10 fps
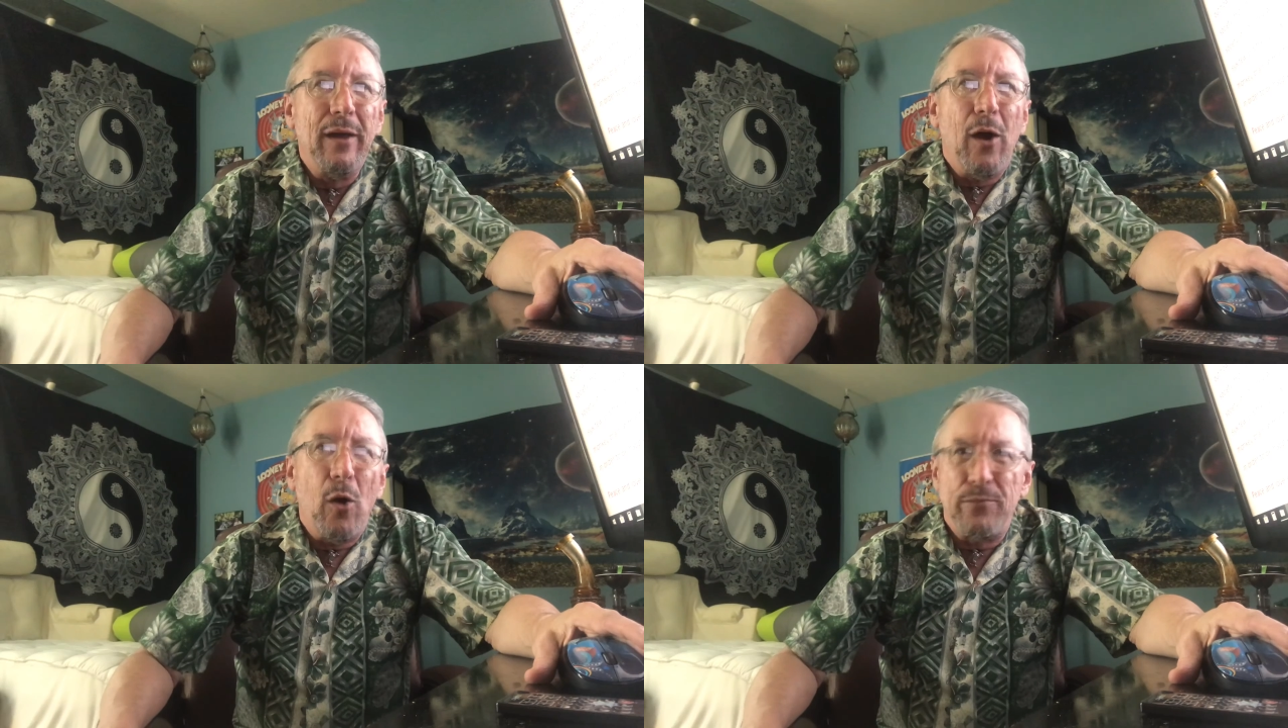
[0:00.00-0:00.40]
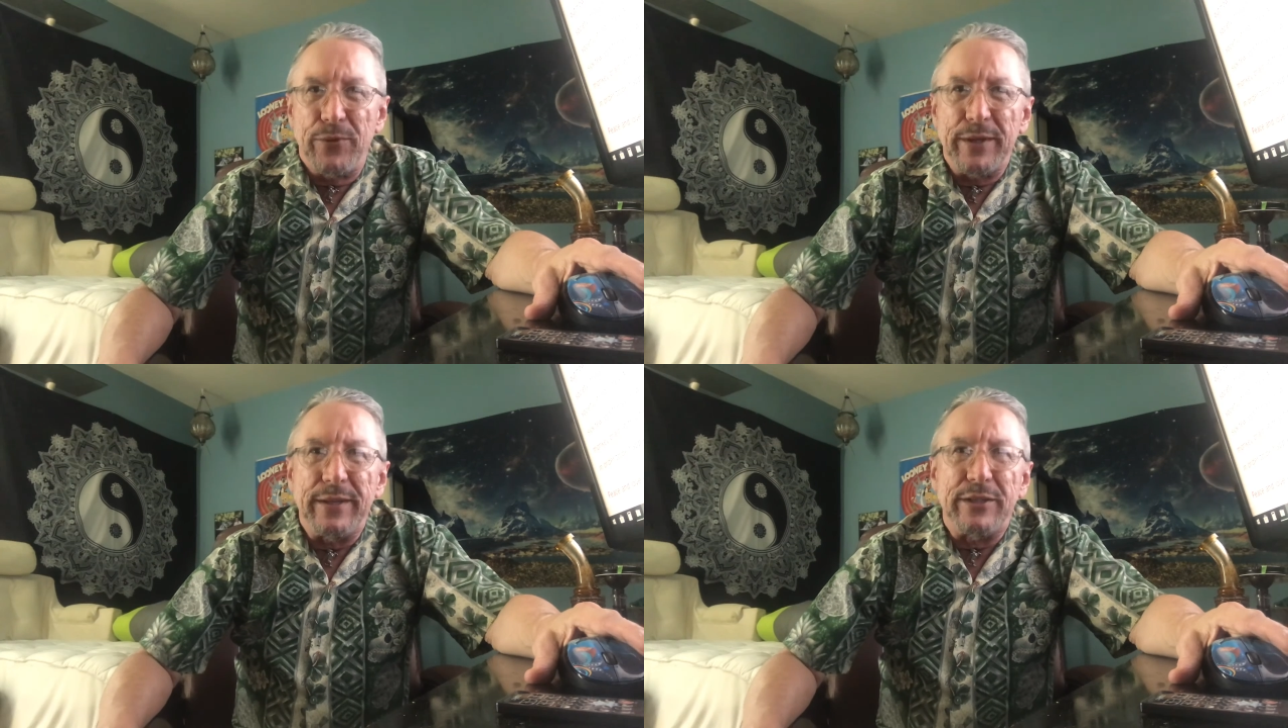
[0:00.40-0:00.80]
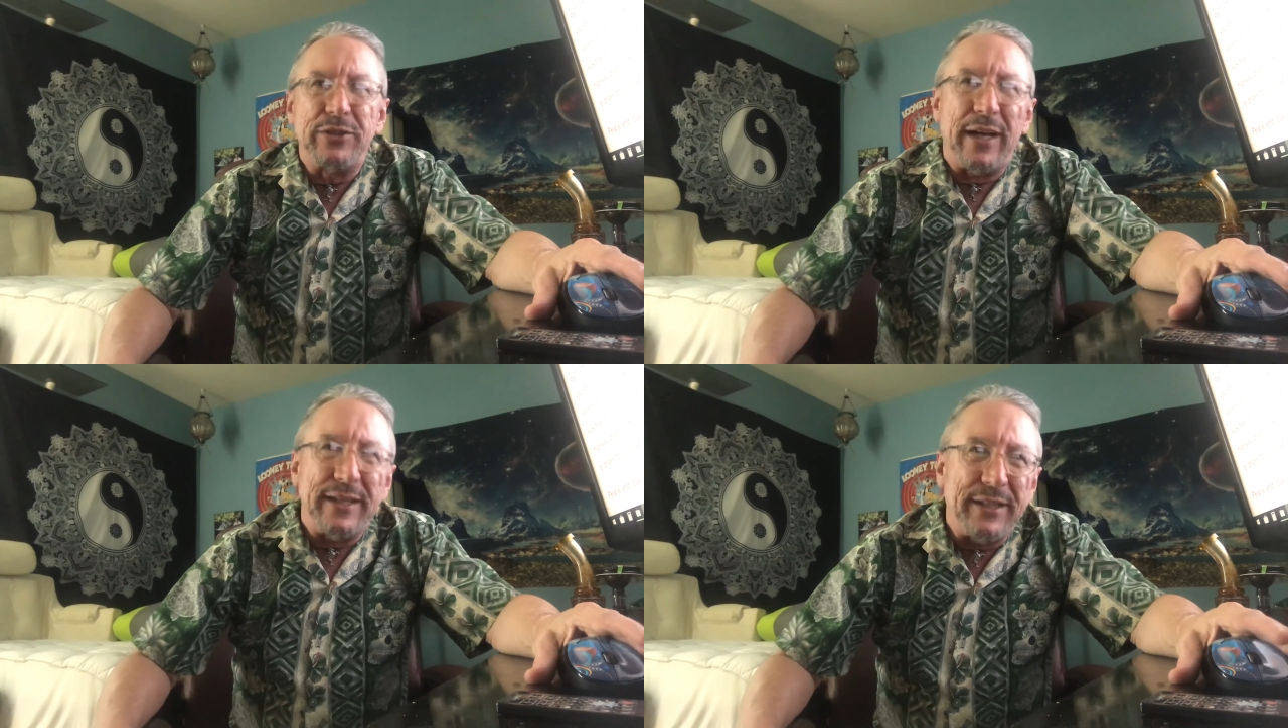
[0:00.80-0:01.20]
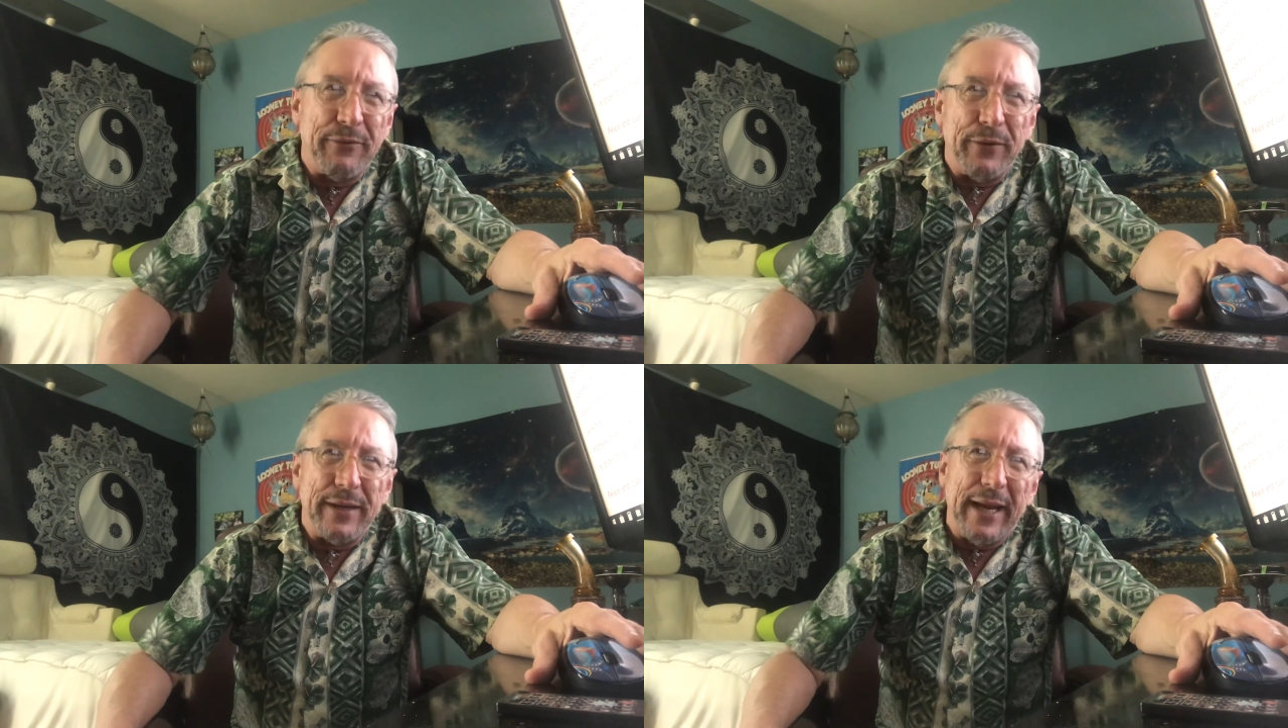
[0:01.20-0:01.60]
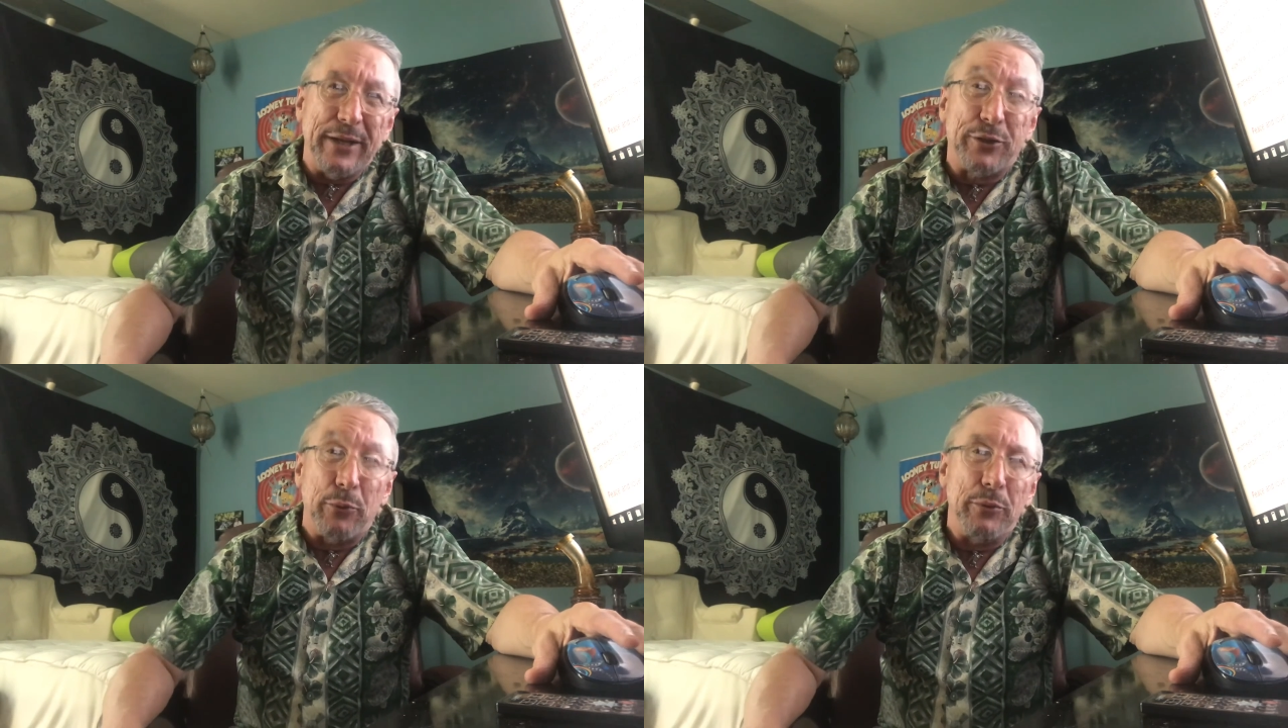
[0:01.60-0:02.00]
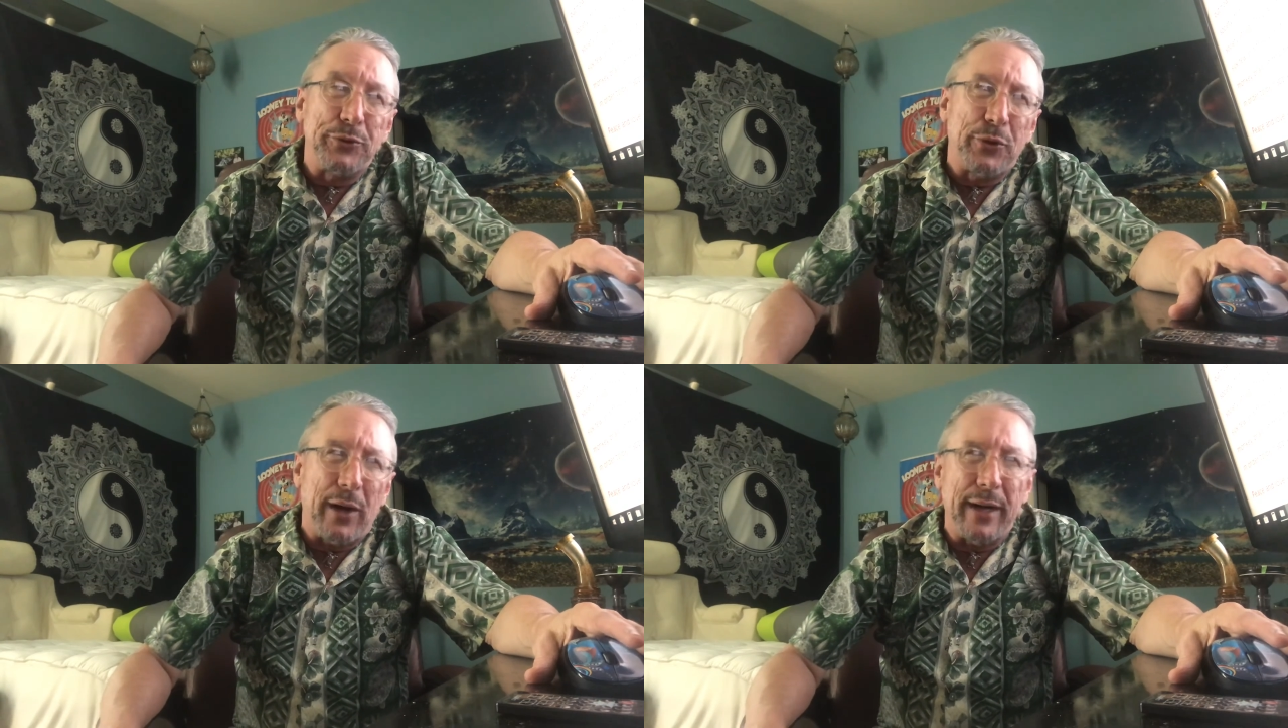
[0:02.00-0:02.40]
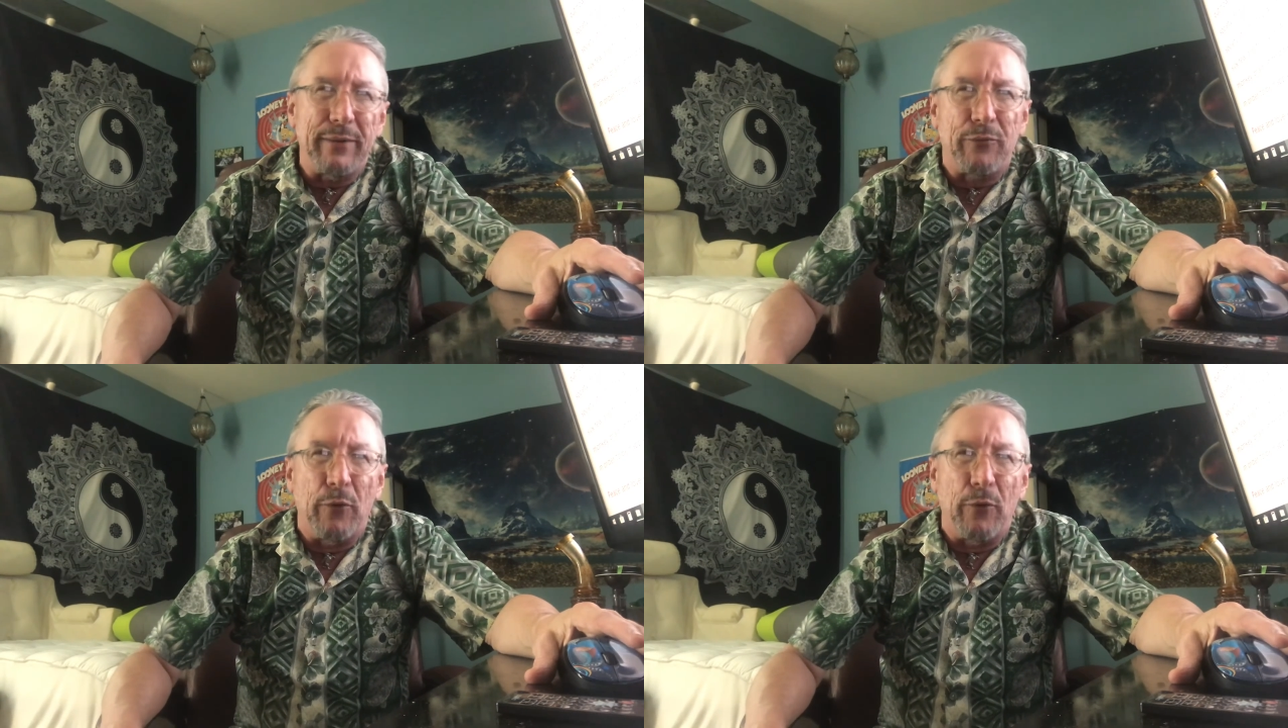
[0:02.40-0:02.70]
Hopefully their scientific nature will triumph